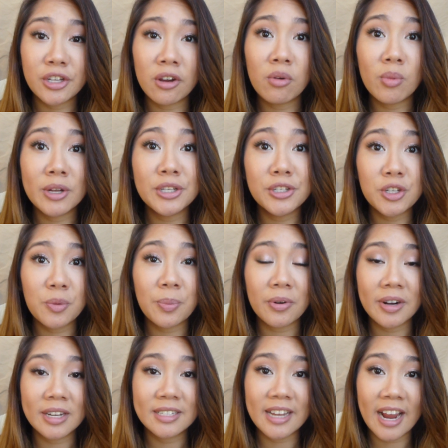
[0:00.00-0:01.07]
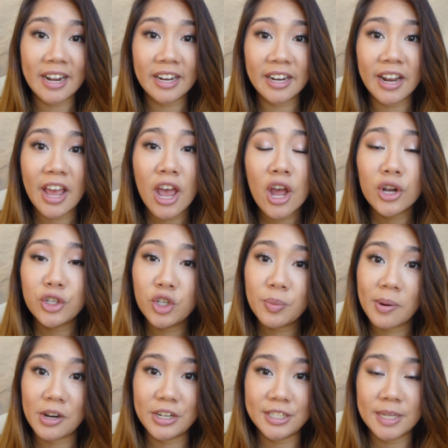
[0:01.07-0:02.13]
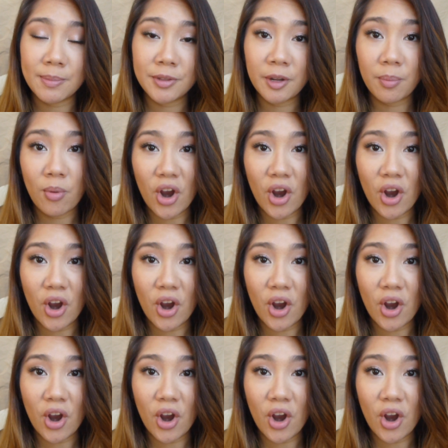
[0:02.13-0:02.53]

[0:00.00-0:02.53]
so I was super excited to purchase some of their